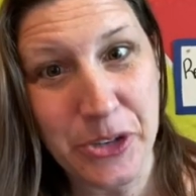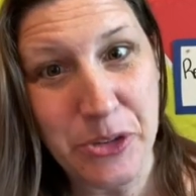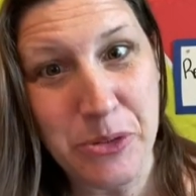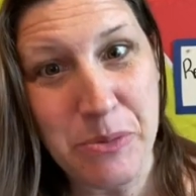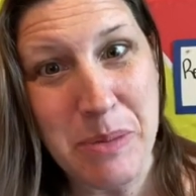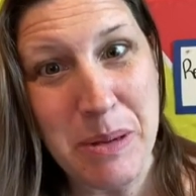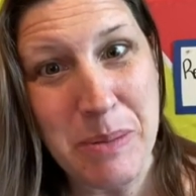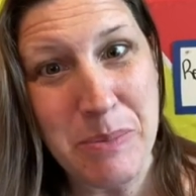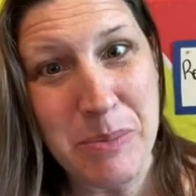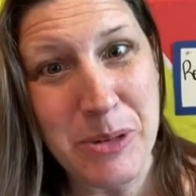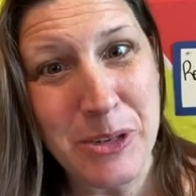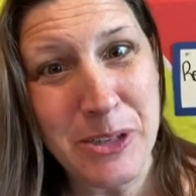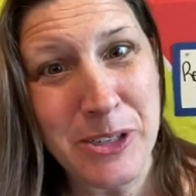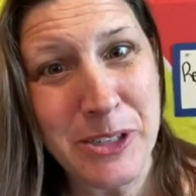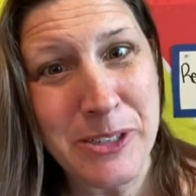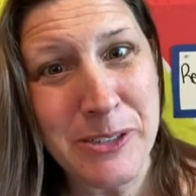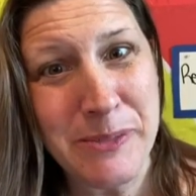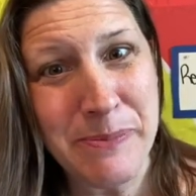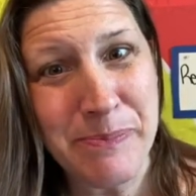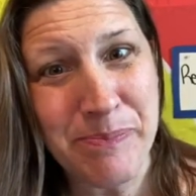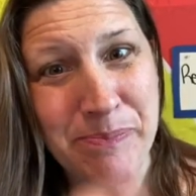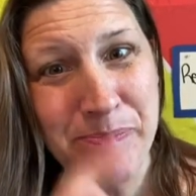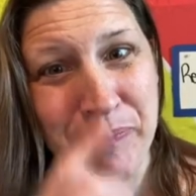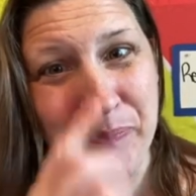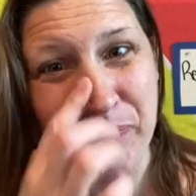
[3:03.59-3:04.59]
remember?
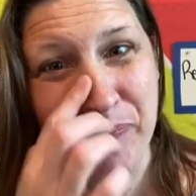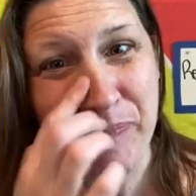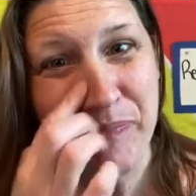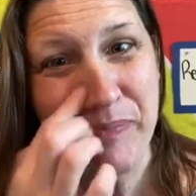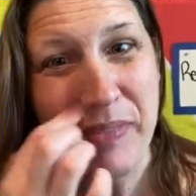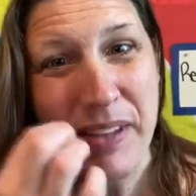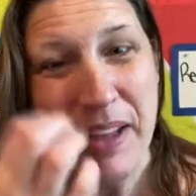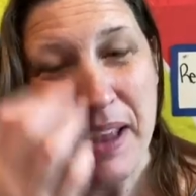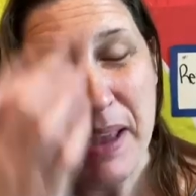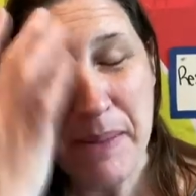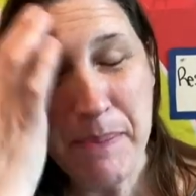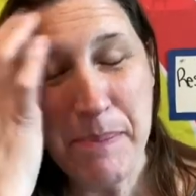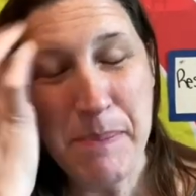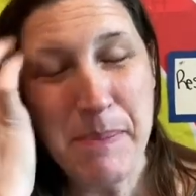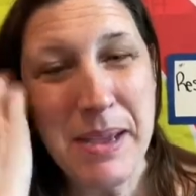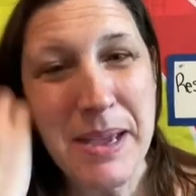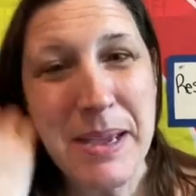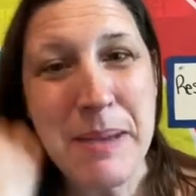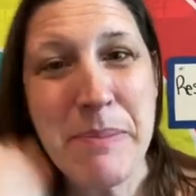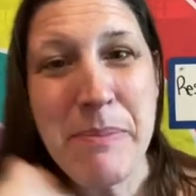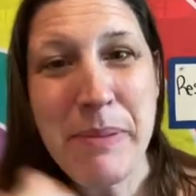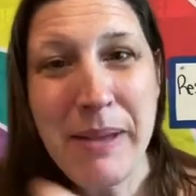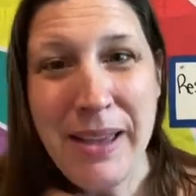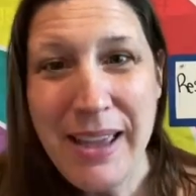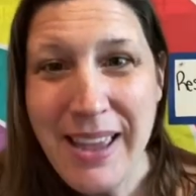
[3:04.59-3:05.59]

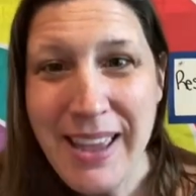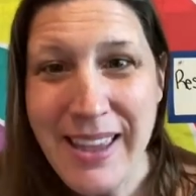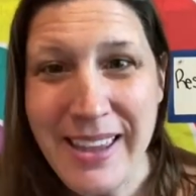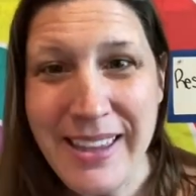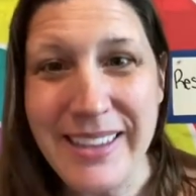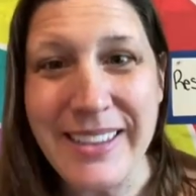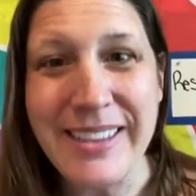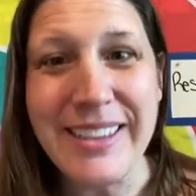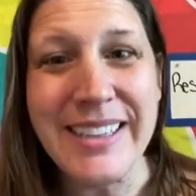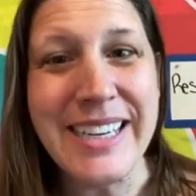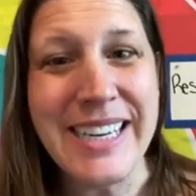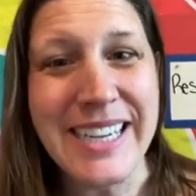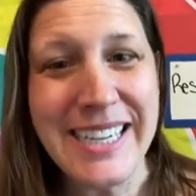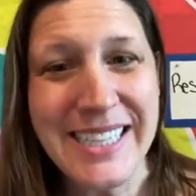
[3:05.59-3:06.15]
Maybelle, he